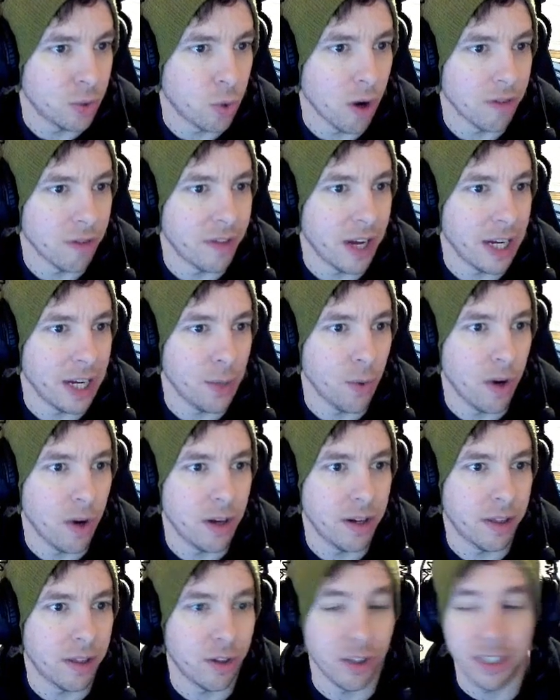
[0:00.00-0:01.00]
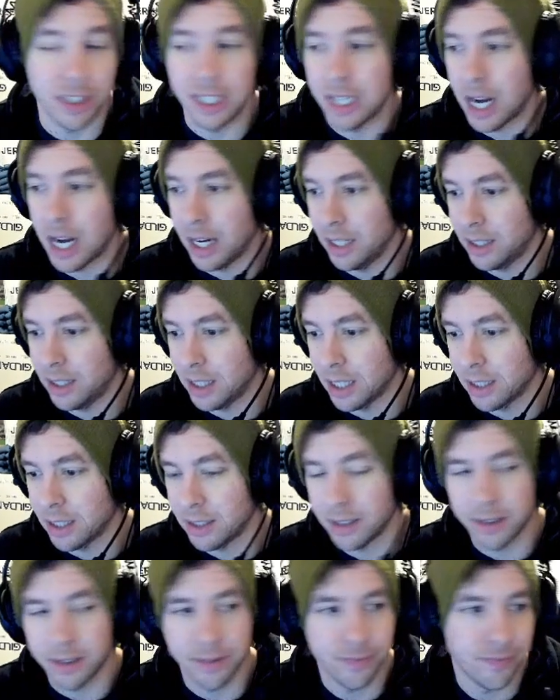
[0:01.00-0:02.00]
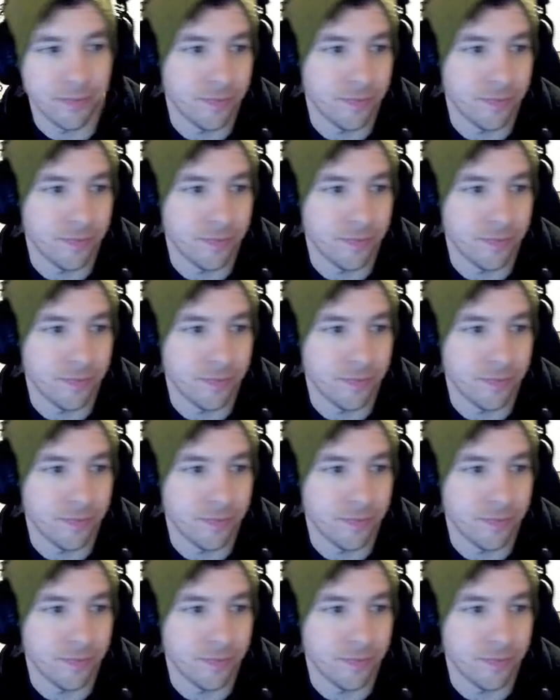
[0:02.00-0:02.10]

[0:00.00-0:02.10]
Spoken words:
1291 to 1396.